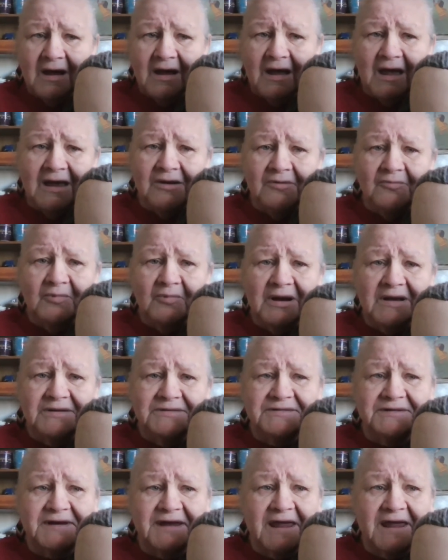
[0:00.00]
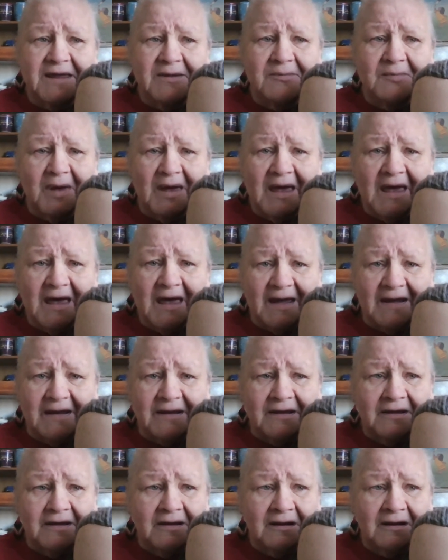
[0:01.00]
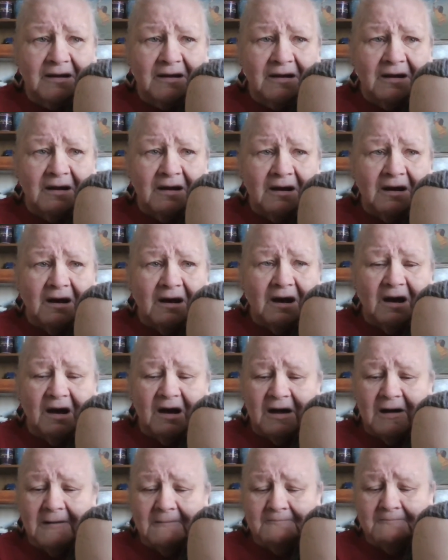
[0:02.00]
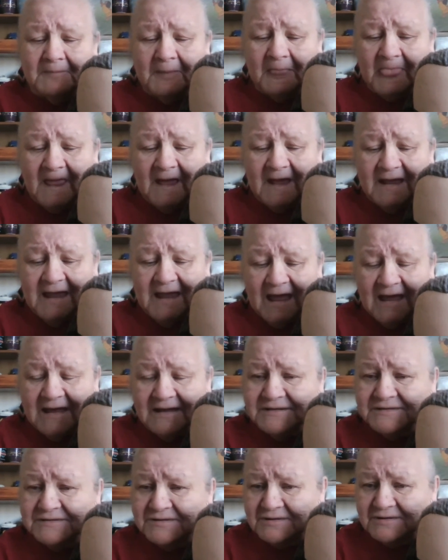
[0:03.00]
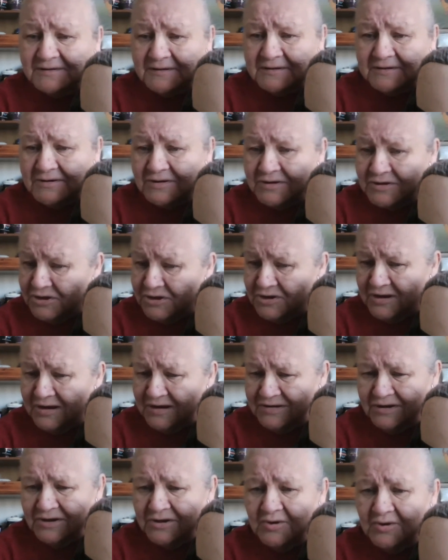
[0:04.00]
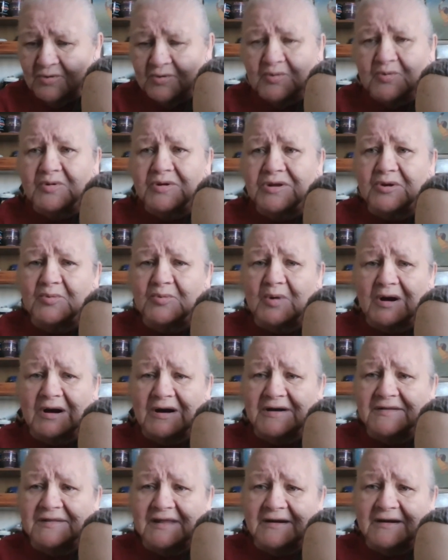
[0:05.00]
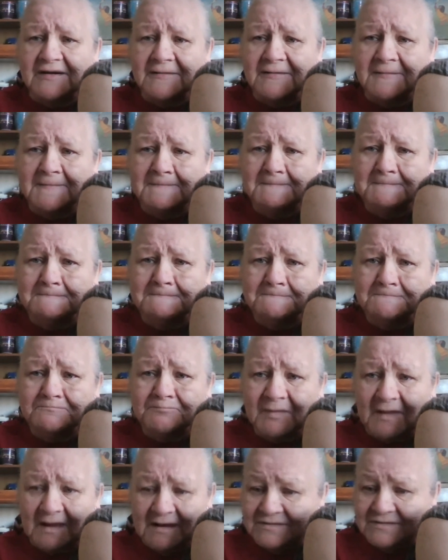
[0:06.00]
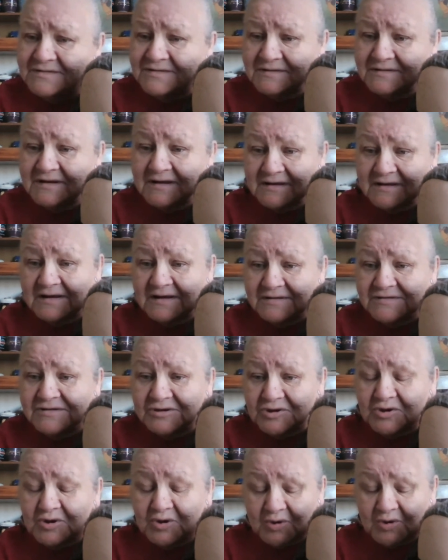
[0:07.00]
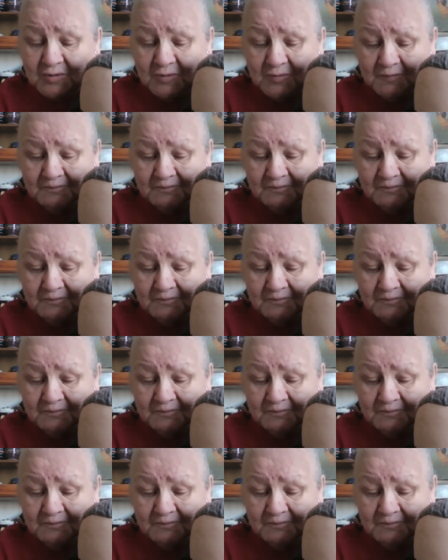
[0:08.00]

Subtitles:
And when she came back, I asked her, "Do you get to know who you are there?" And she said, "Yes, you do."